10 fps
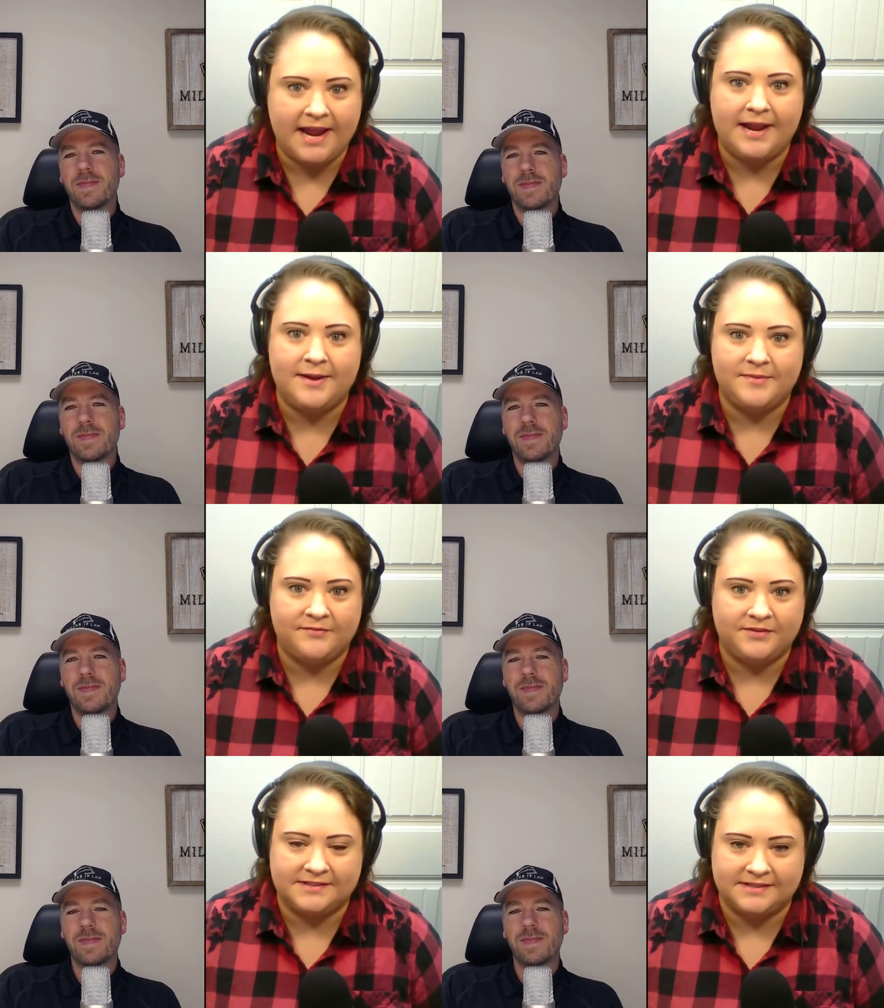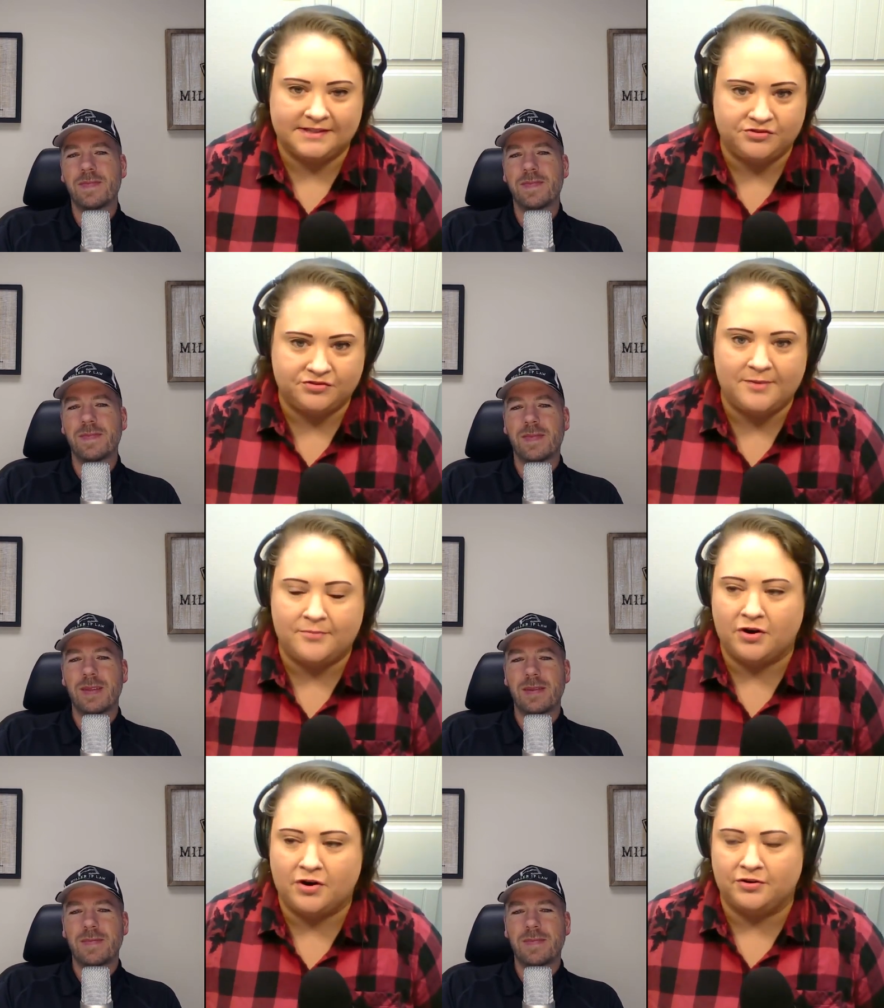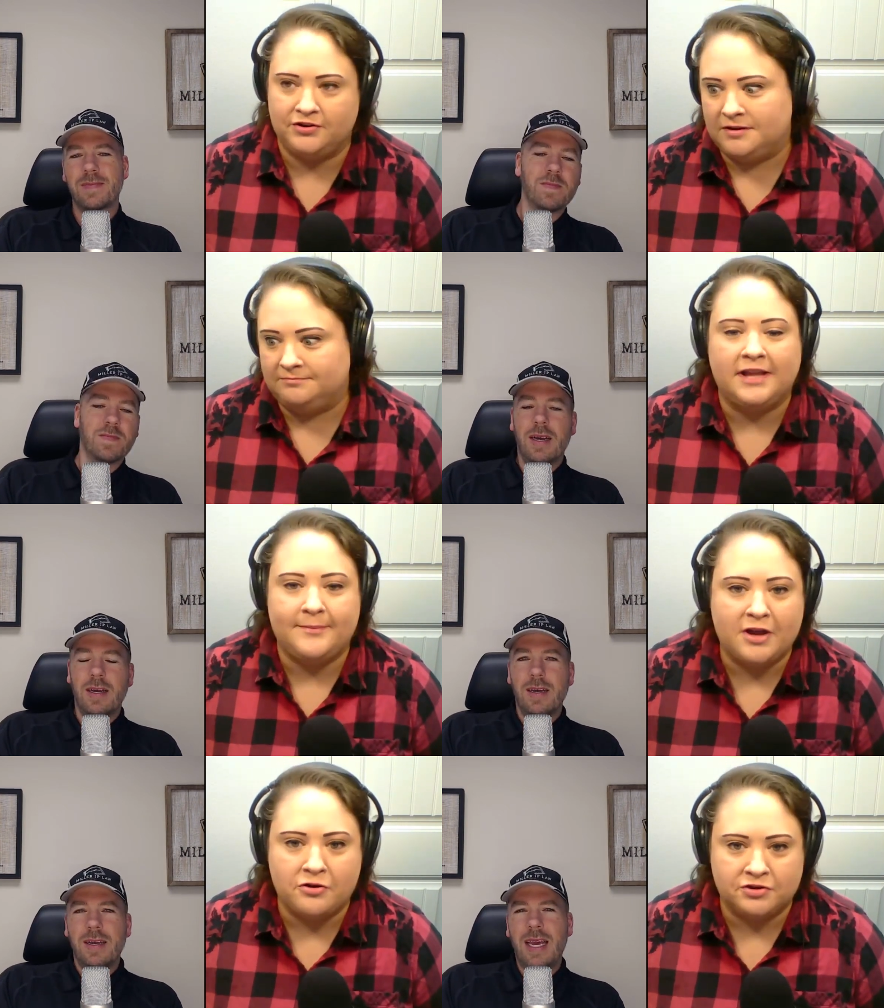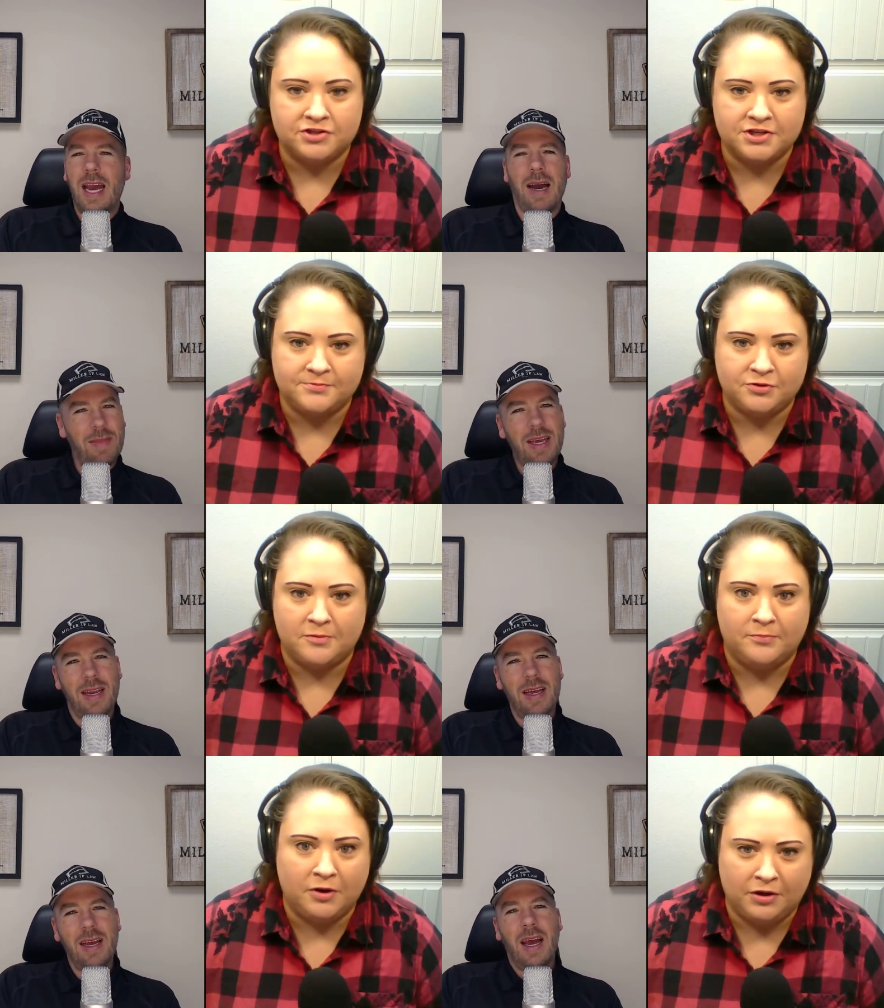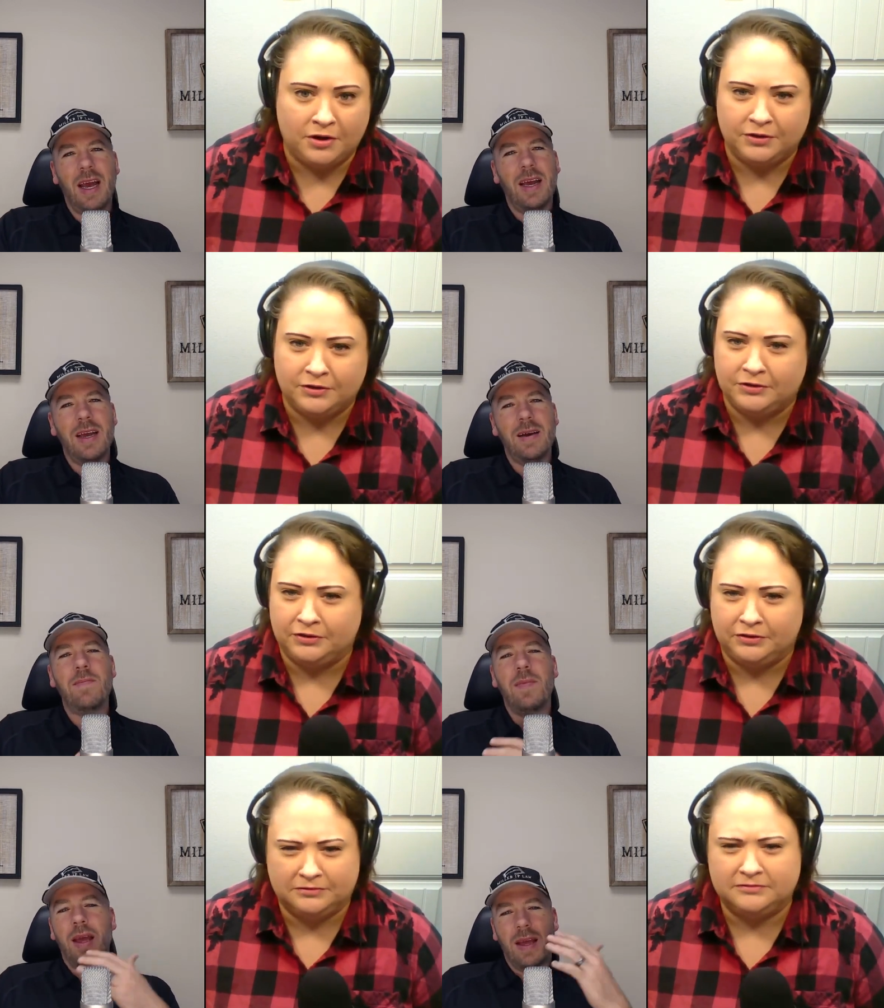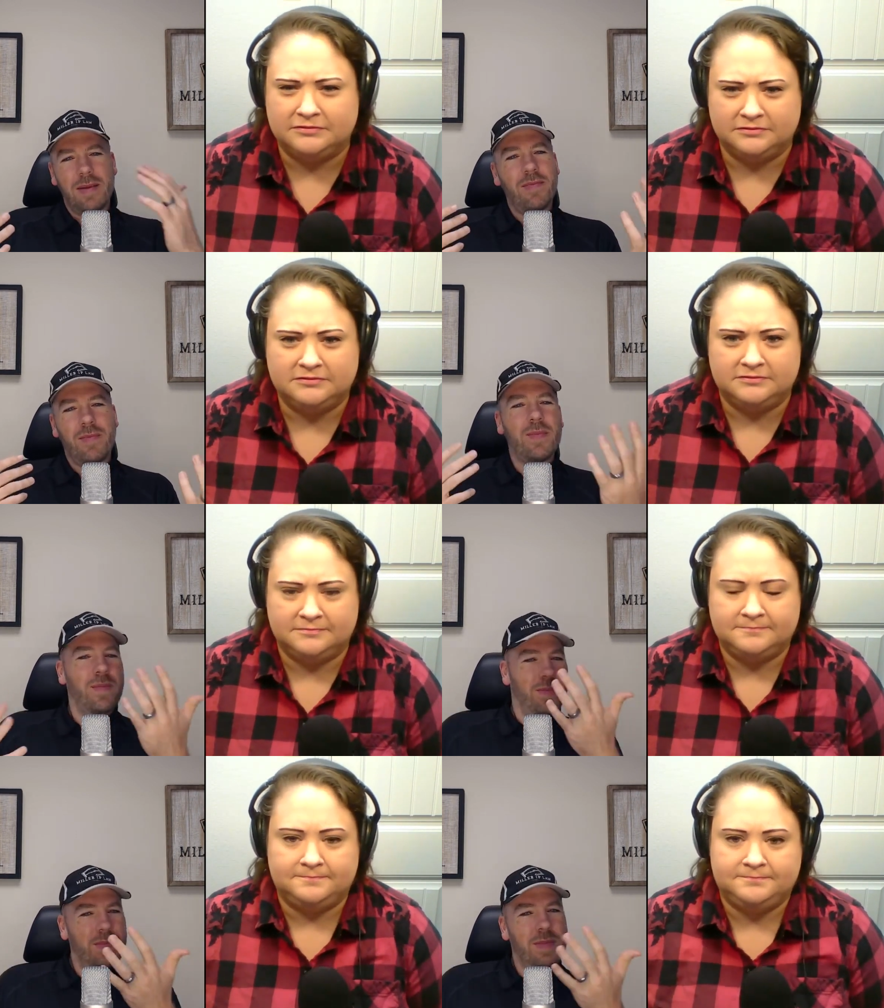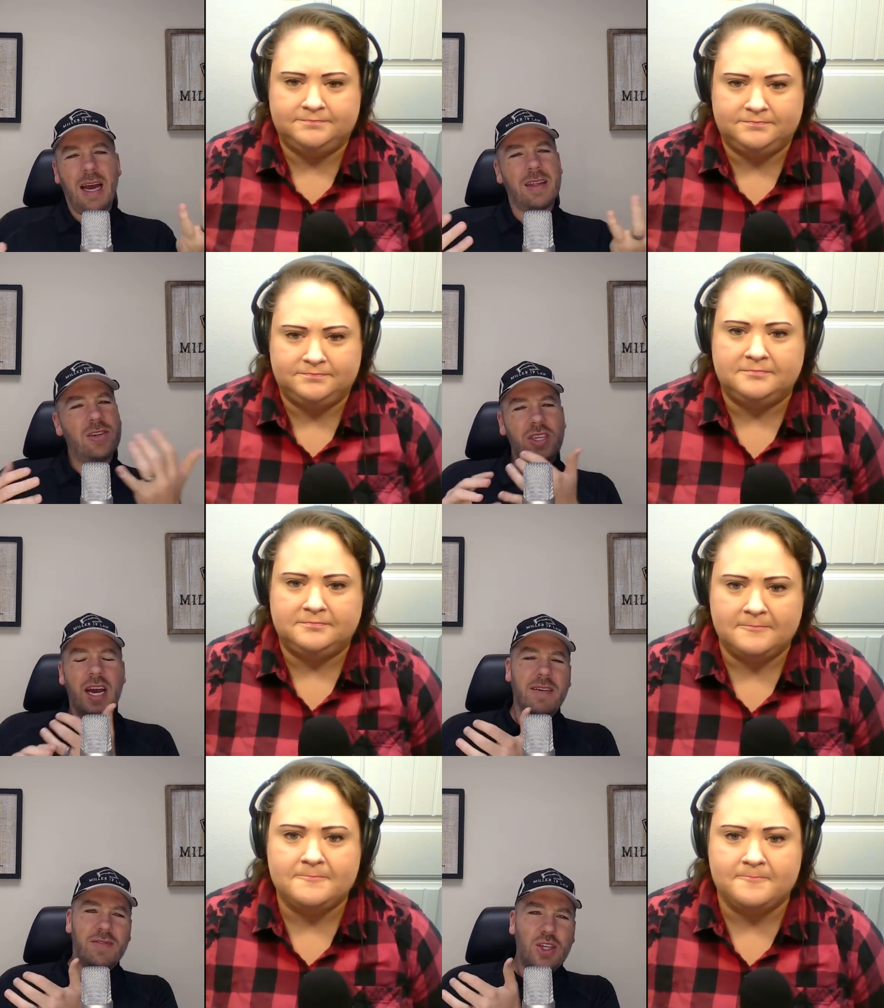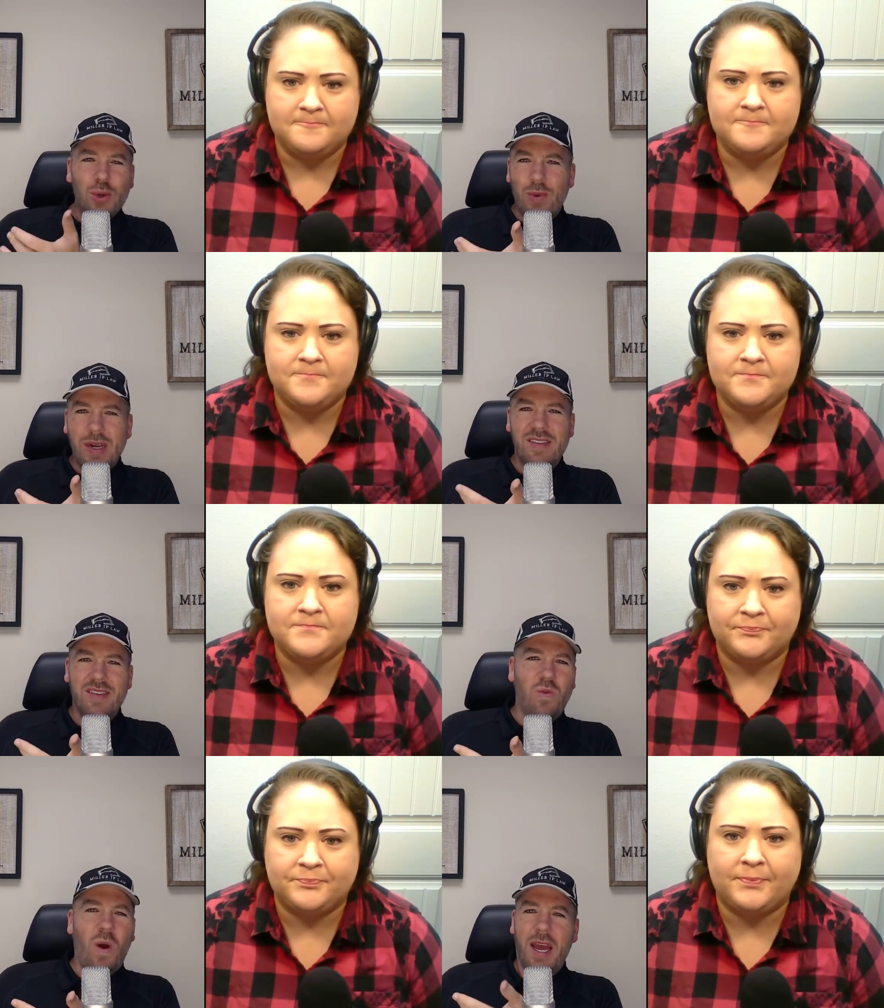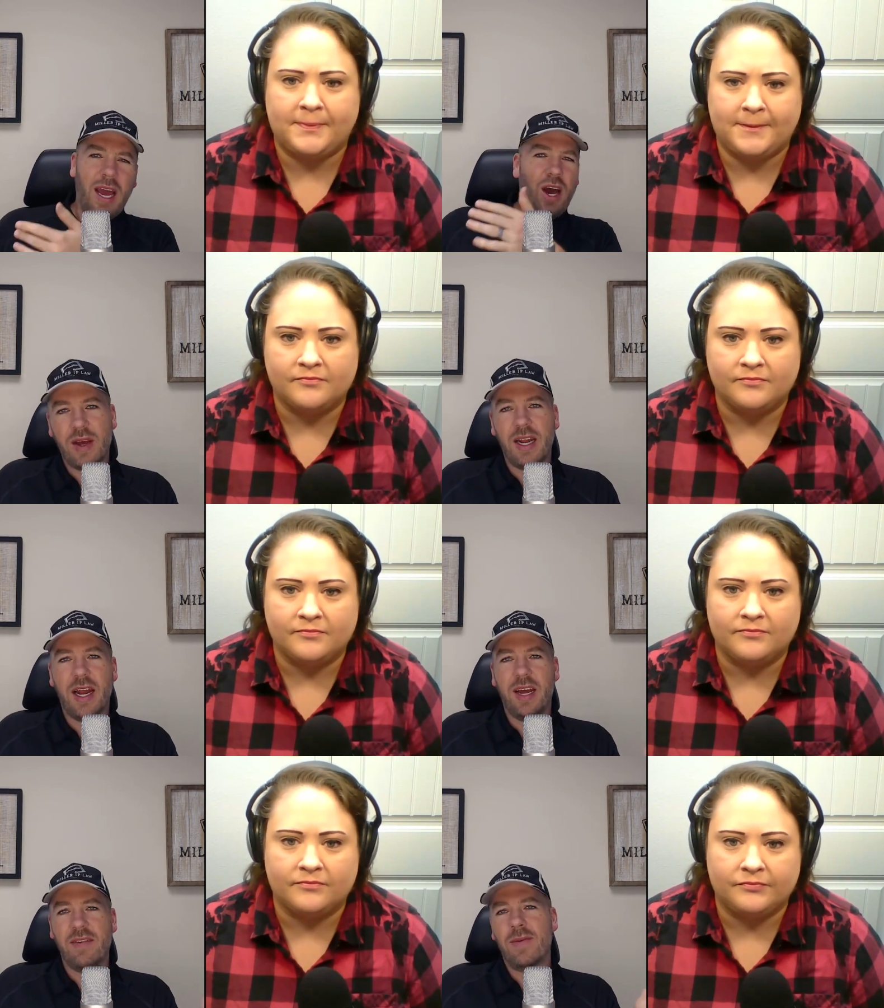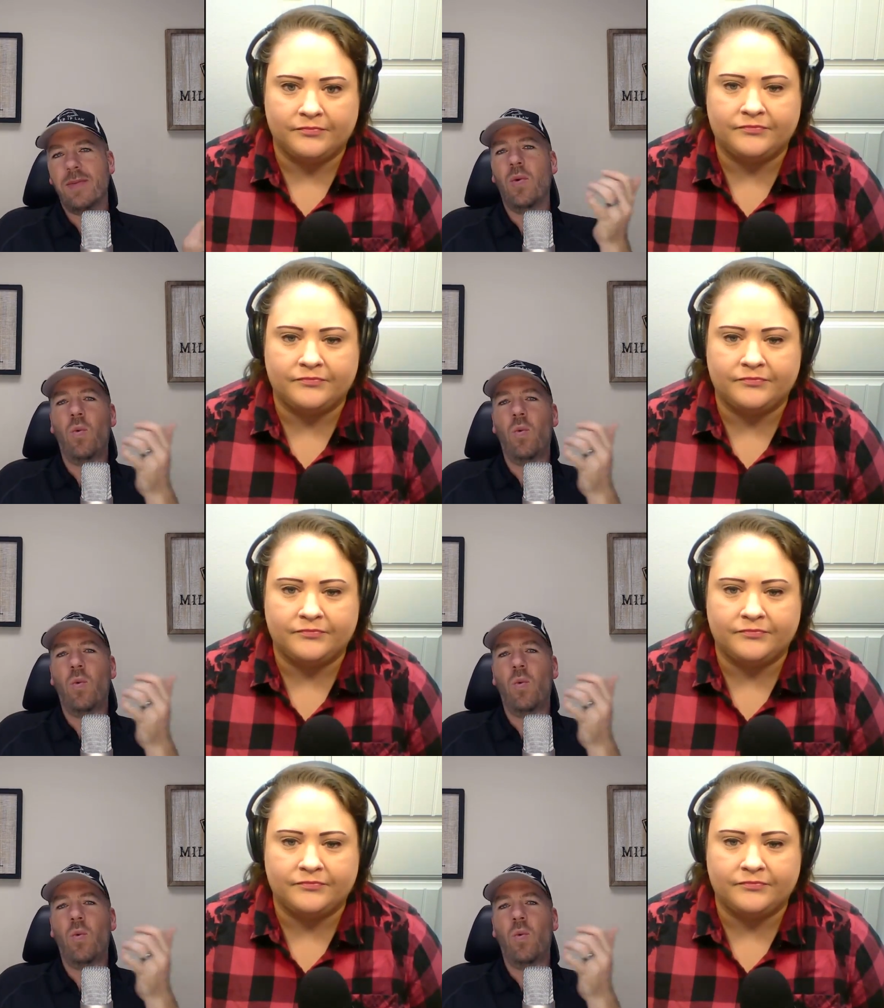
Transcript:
Speaker 1: name, if it's a trademark or claiming ownership yeah, I mean, to a book or. Yeah, there's kind of
Speaker 2: two reasons why you get any of them.